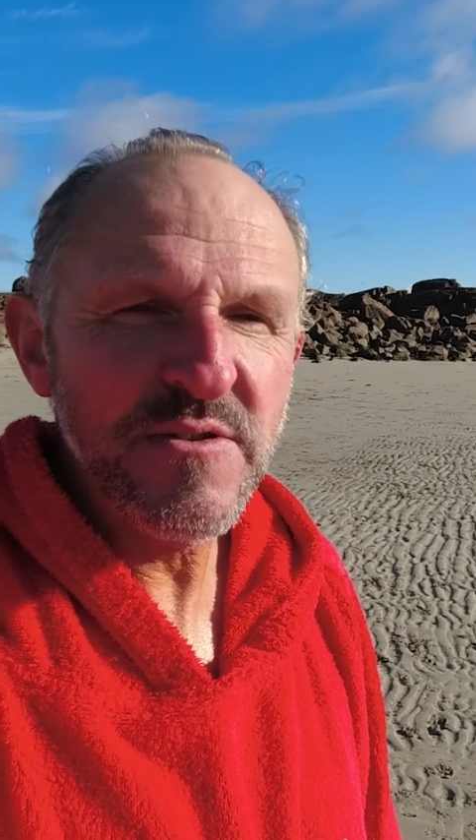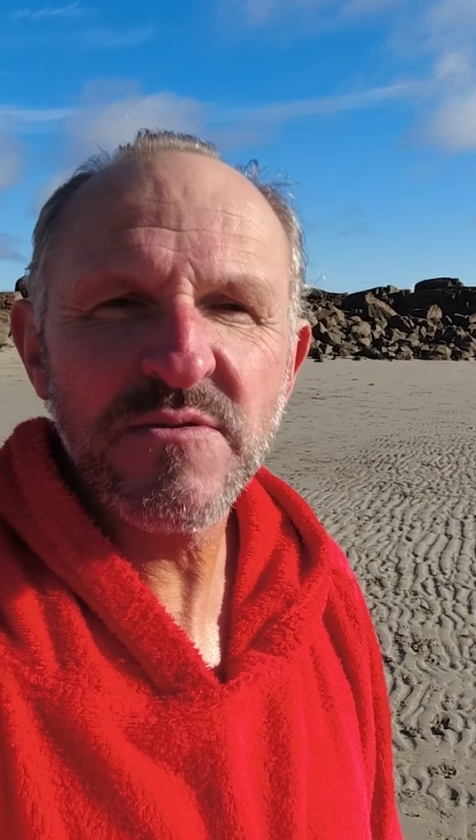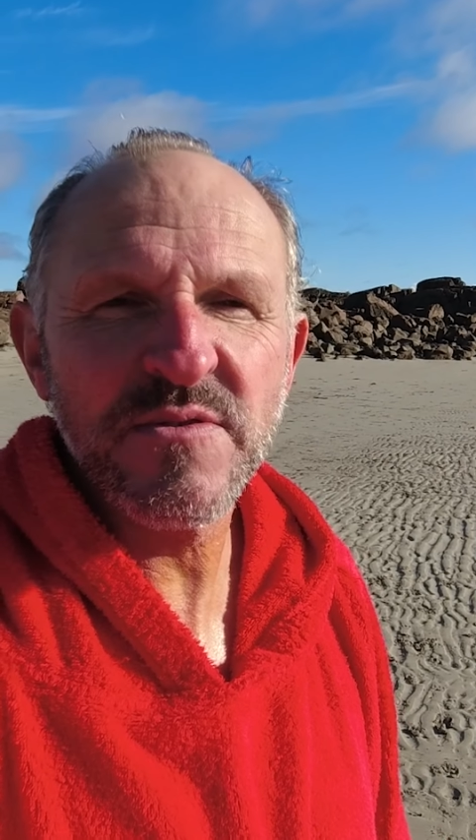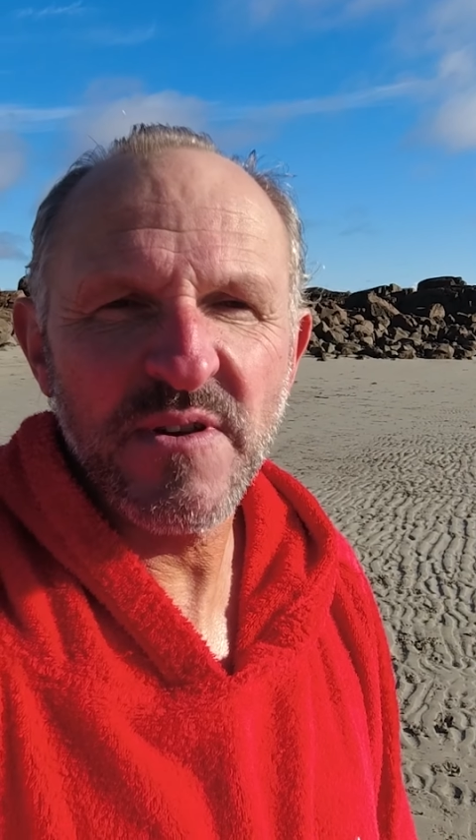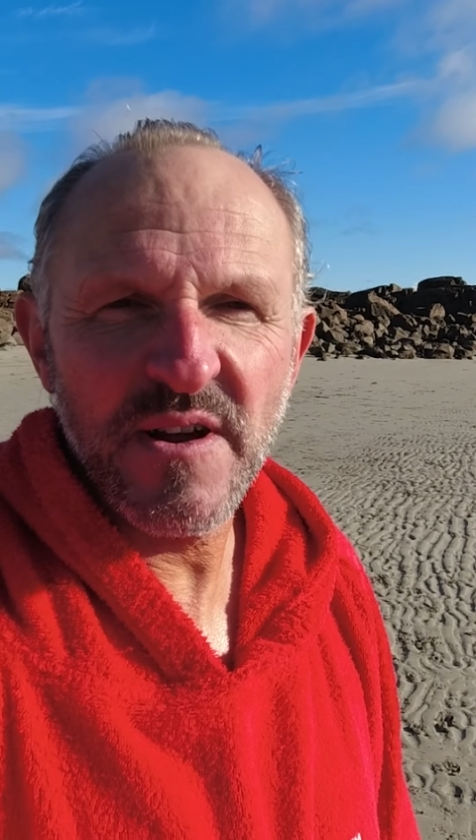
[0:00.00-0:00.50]

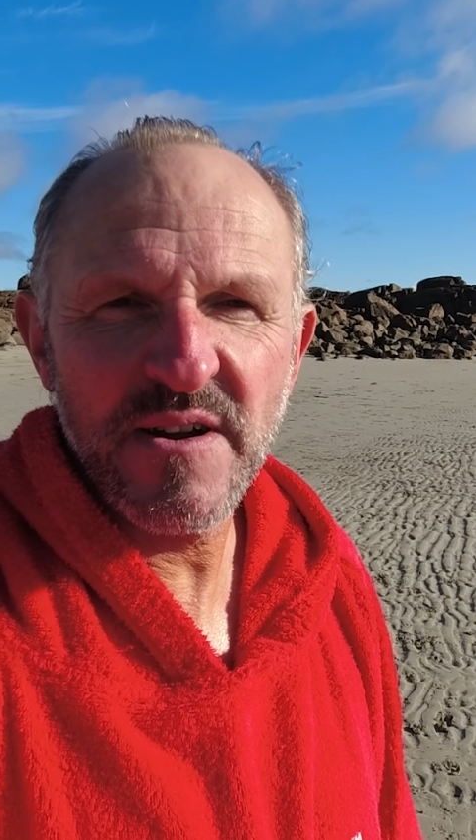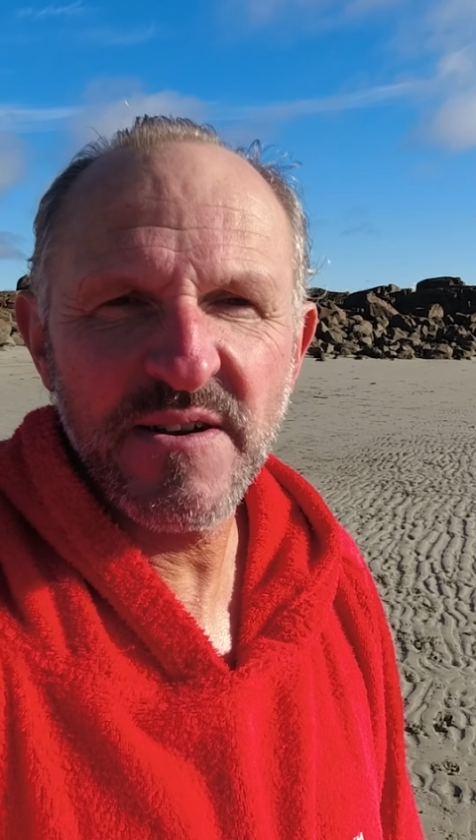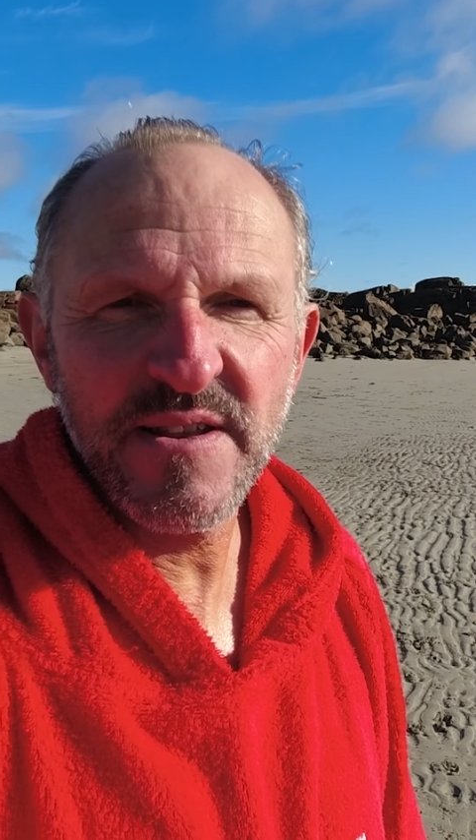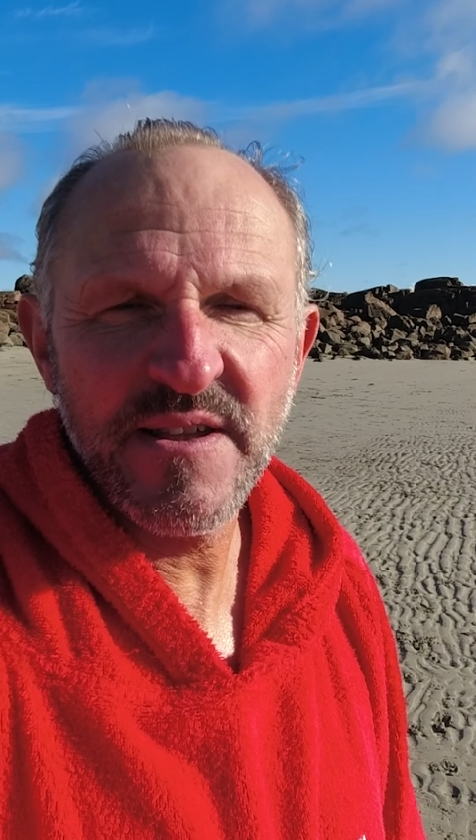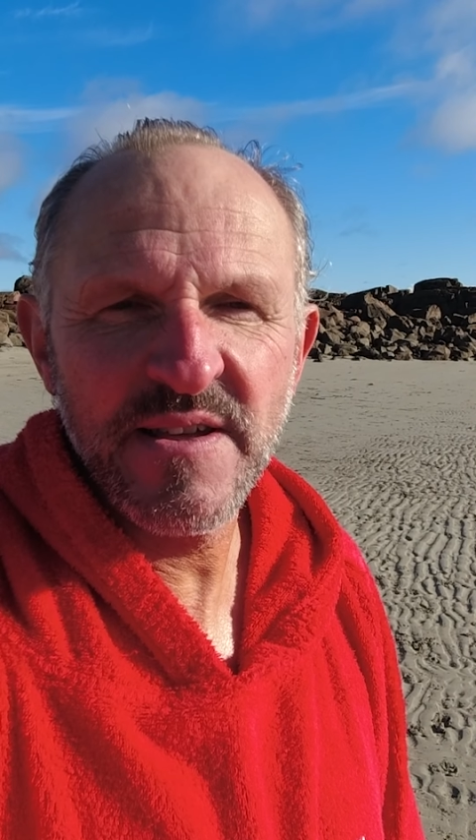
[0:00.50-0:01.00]
Uachtaráid
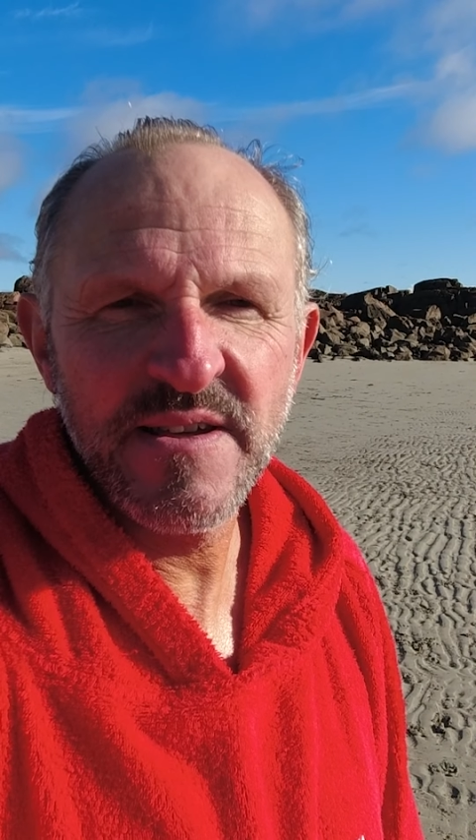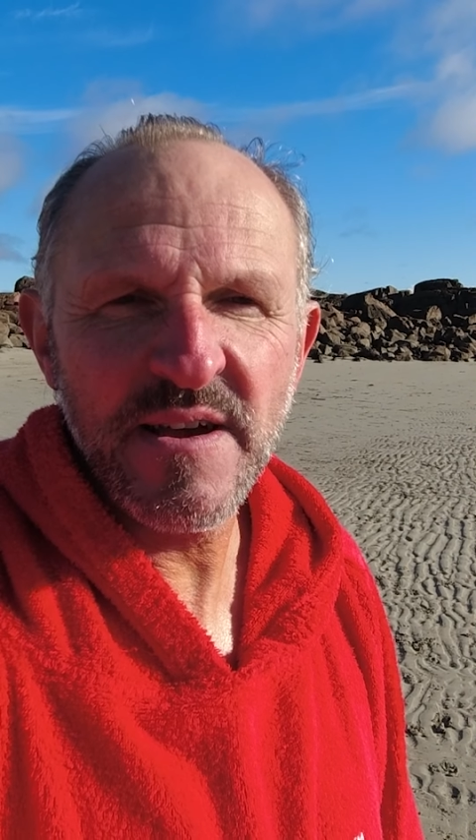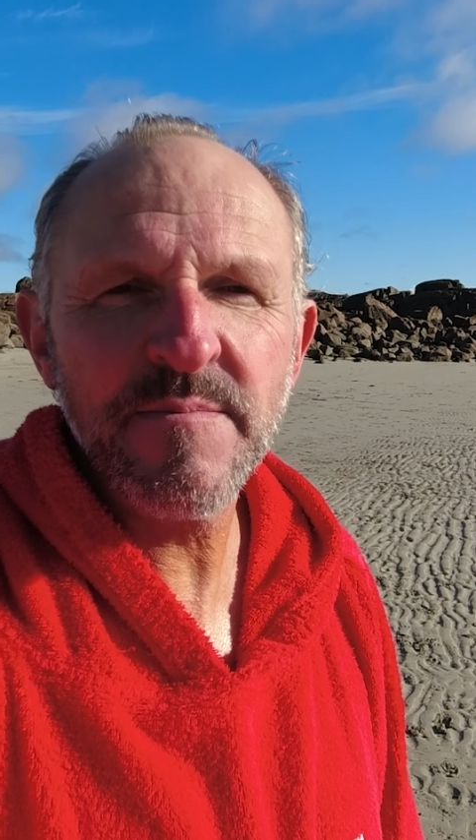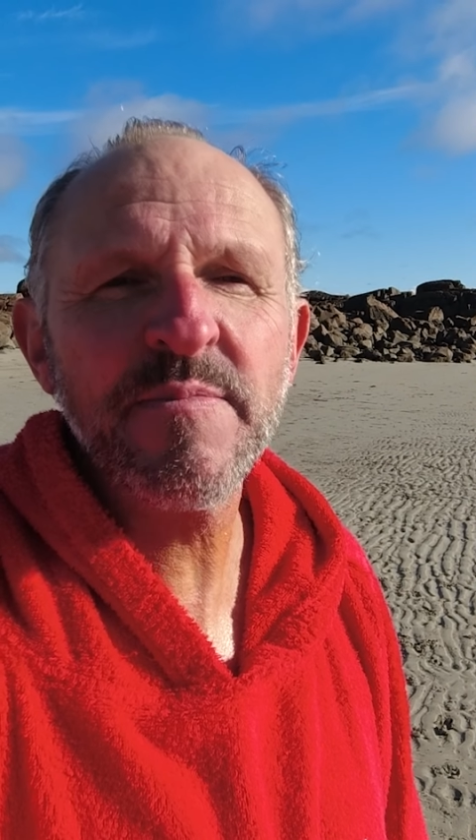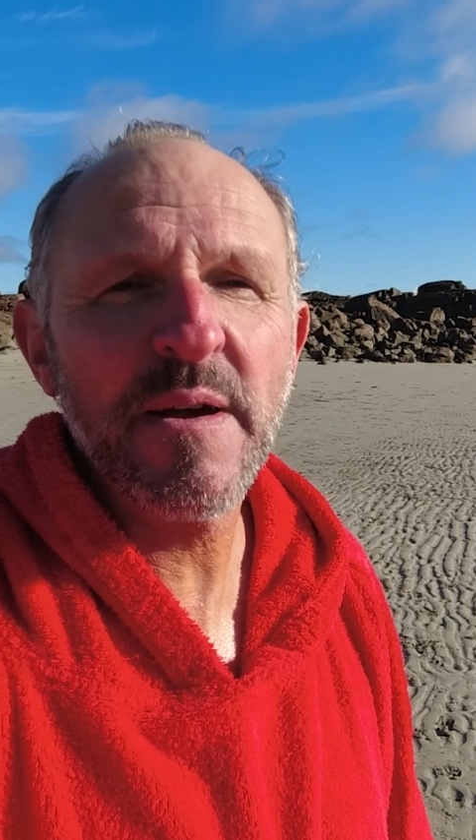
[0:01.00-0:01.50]

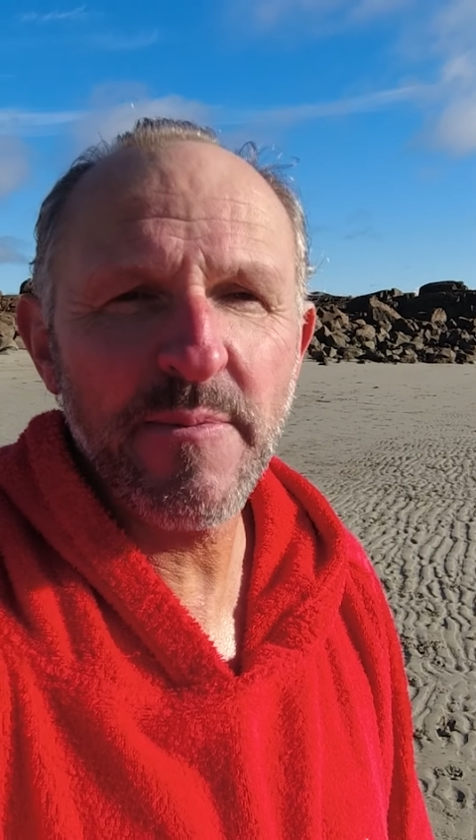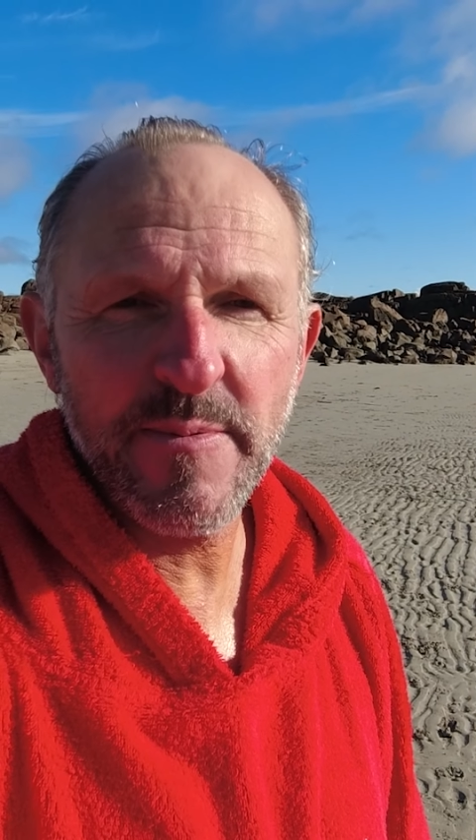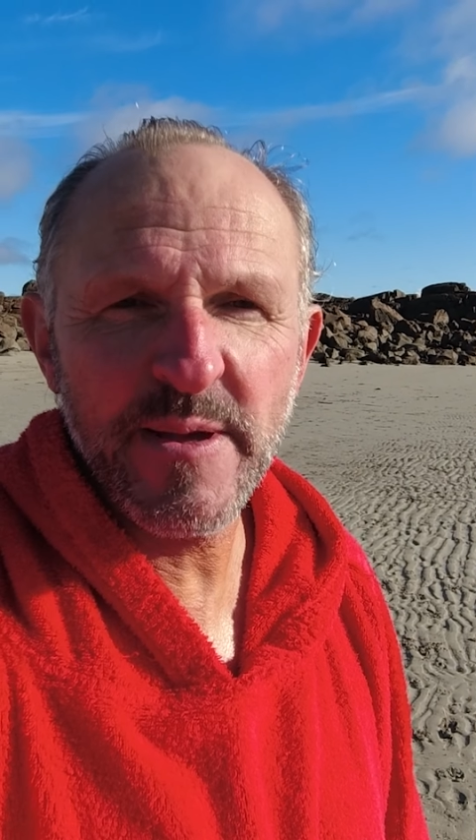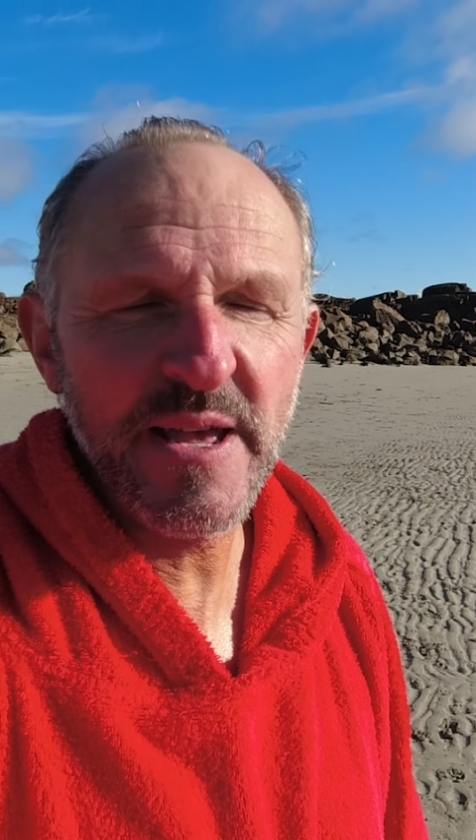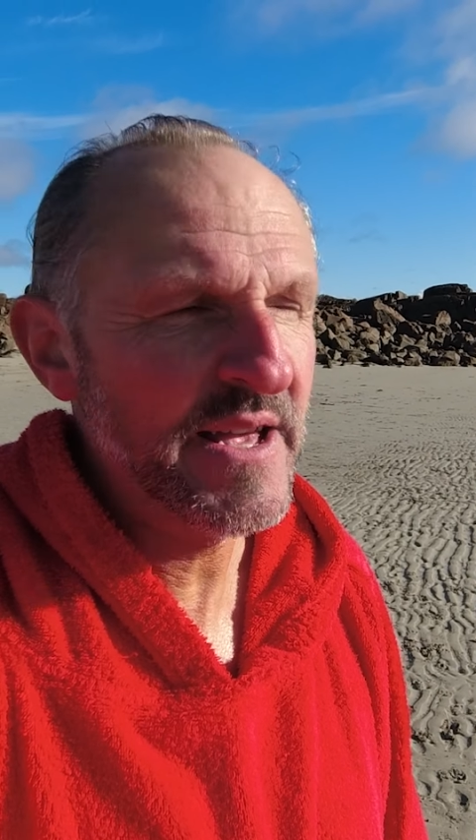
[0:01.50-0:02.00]
and
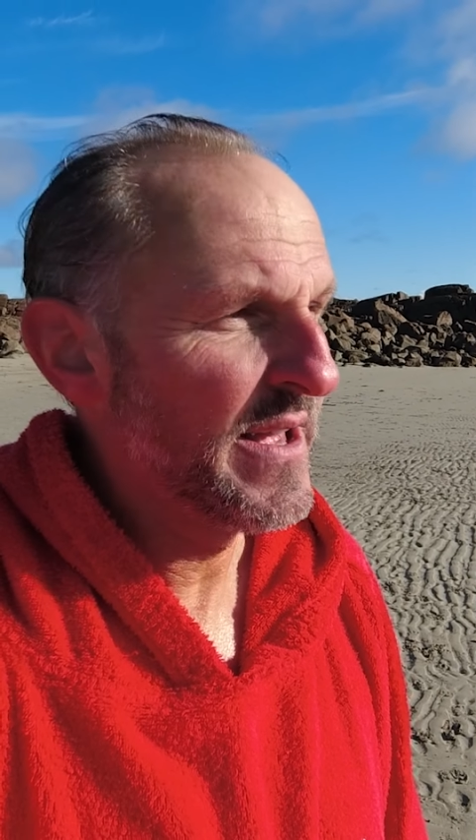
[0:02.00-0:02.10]
probably